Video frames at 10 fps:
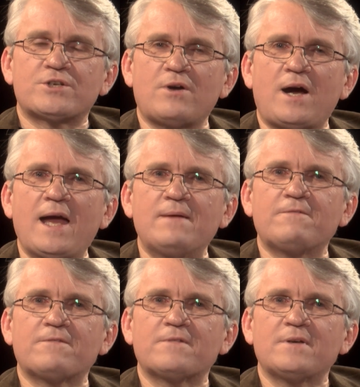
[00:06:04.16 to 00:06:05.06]

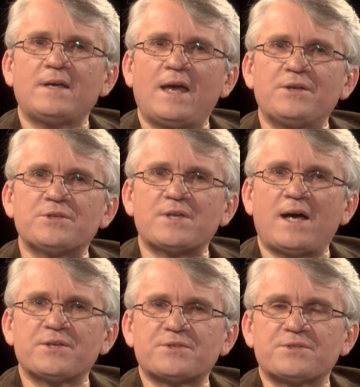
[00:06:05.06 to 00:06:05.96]
triumph and
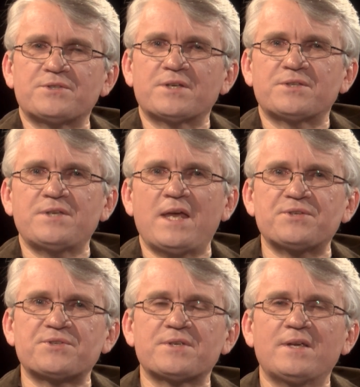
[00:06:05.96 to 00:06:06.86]
disaster,
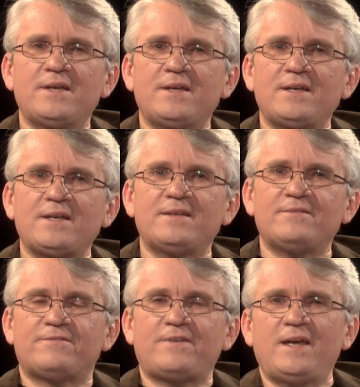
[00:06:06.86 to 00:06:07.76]
success
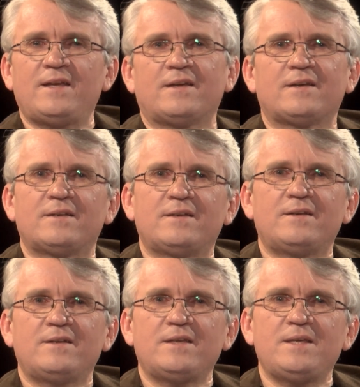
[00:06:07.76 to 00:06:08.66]
and failure,
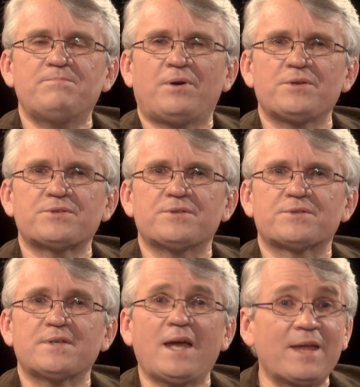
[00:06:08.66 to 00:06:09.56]
imposters.
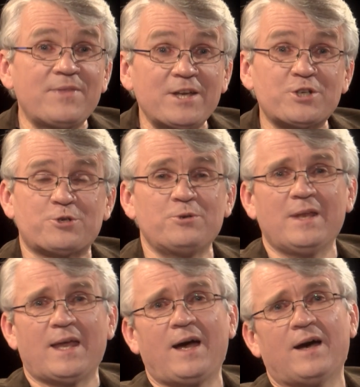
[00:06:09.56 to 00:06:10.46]
And they
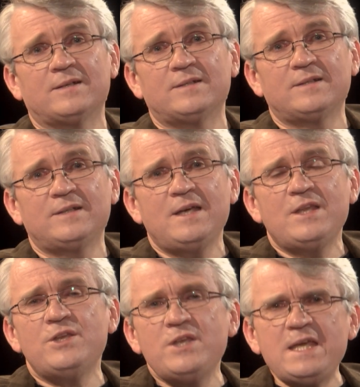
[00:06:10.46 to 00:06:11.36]
truly are.
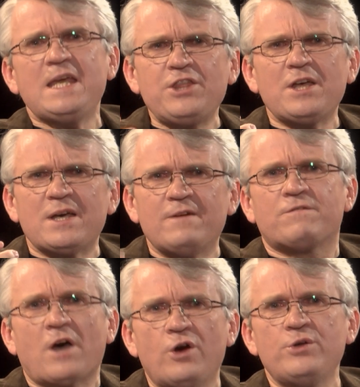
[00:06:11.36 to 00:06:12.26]
Neither of
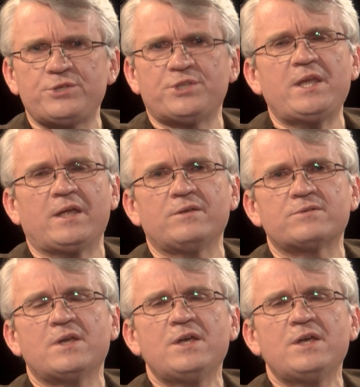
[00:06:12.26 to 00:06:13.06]
those things